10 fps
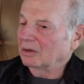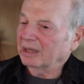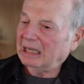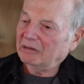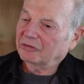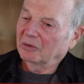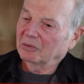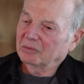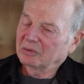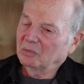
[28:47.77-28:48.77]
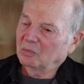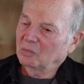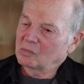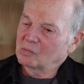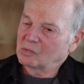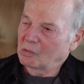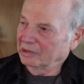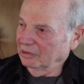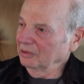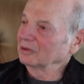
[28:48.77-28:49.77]
Okay, so what
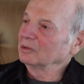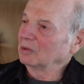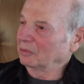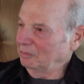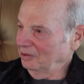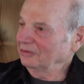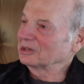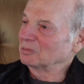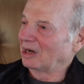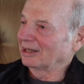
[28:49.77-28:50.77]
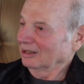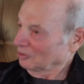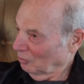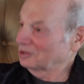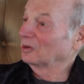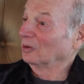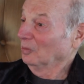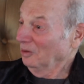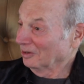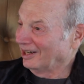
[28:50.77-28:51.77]
we learned when we built this model is it wasn't going
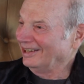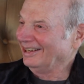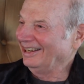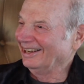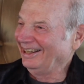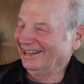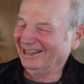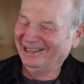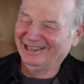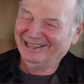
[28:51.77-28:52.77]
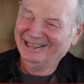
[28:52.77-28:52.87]
to work. Right.